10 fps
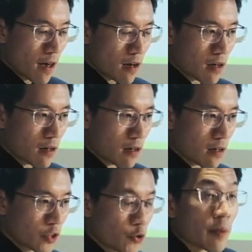
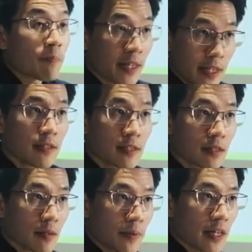uh, human
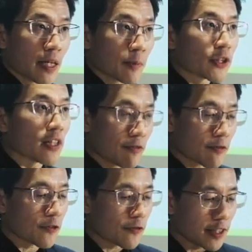beings being able to live
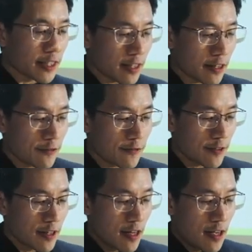a fulfilling life.
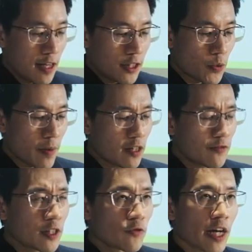So many
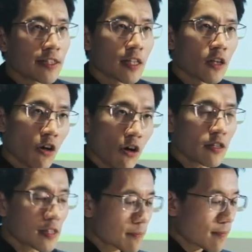of these rights and
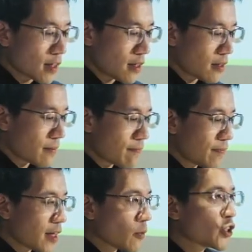laws,
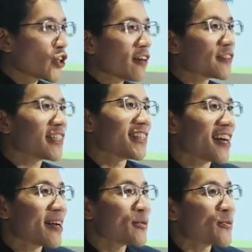um, they were drafted in
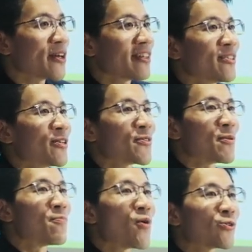times when you know
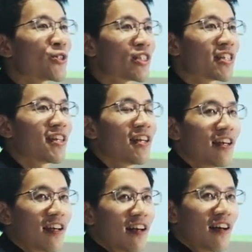the most
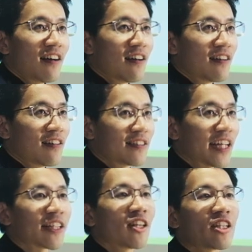uh,
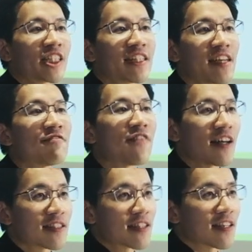technologically
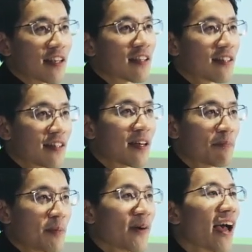advanced thing that
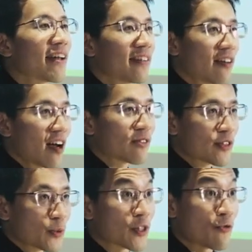people had in their
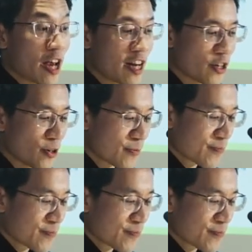houses was a radio.